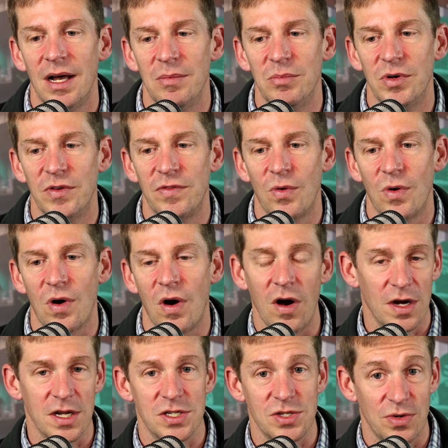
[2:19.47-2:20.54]
before
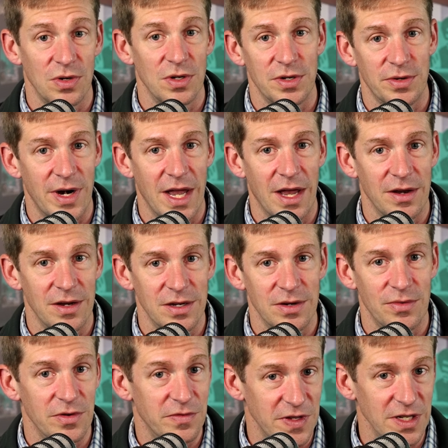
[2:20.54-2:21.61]
August rolled around
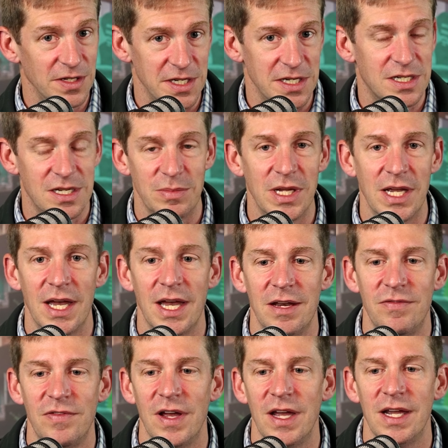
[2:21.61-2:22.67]
and revealed it to be a
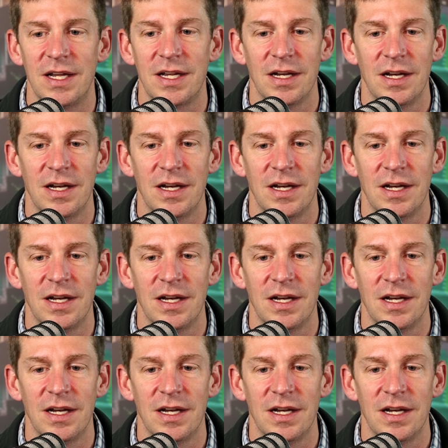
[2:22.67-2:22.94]
head fake,